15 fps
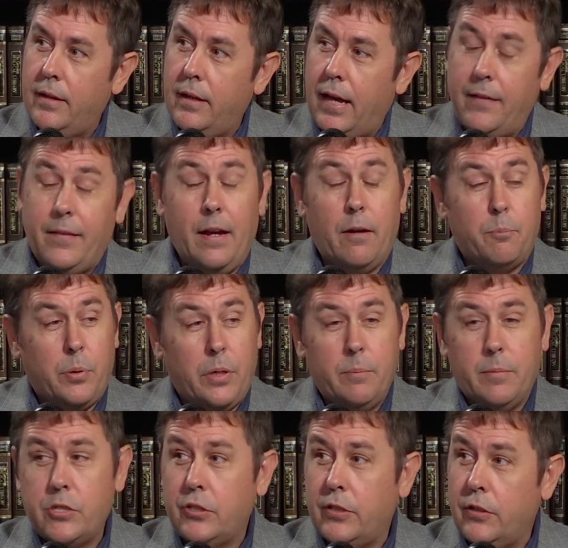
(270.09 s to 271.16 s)
And that pretty
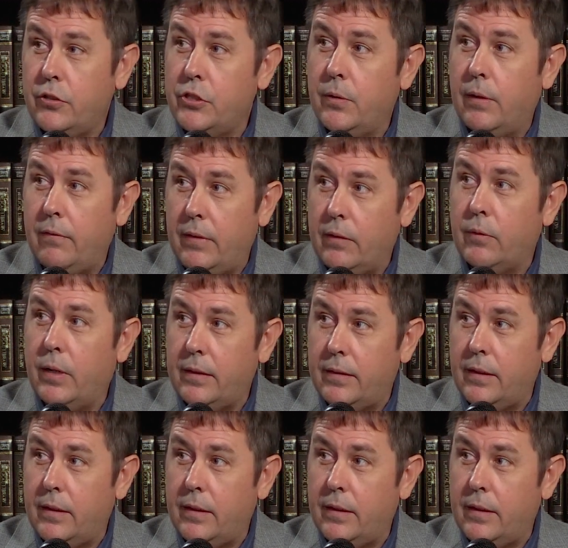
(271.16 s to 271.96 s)
much tells you everything right